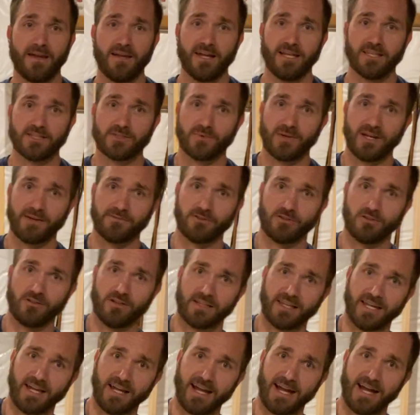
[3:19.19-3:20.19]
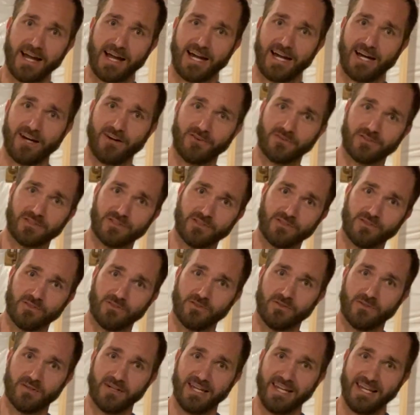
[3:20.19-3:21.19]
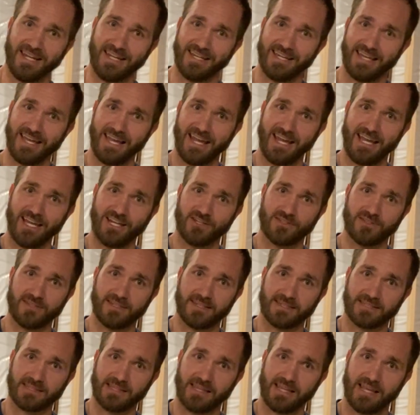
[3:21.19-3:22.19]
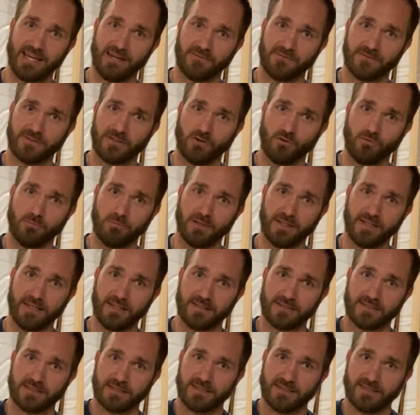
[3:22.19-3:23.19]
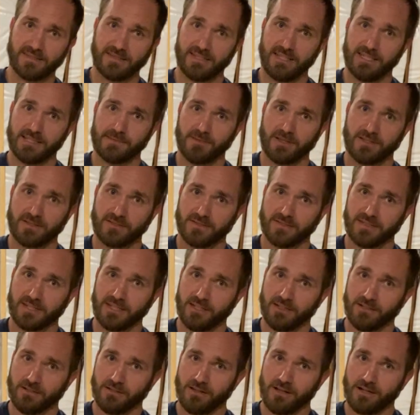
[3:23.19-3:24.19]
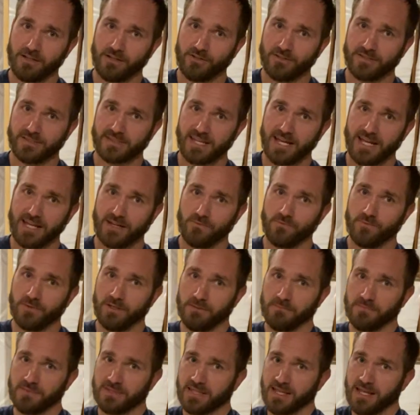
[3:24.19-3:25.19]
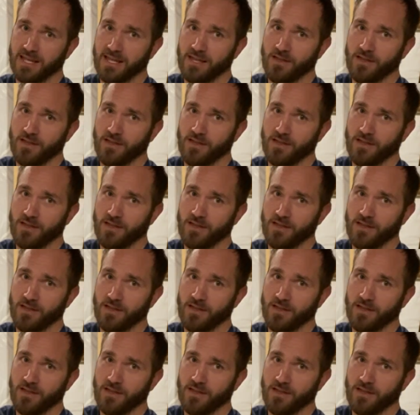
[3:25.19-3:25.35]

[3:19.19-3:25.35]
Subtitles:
And so we have to look at how to engage these left obliques, because these muscles here along your side ribs,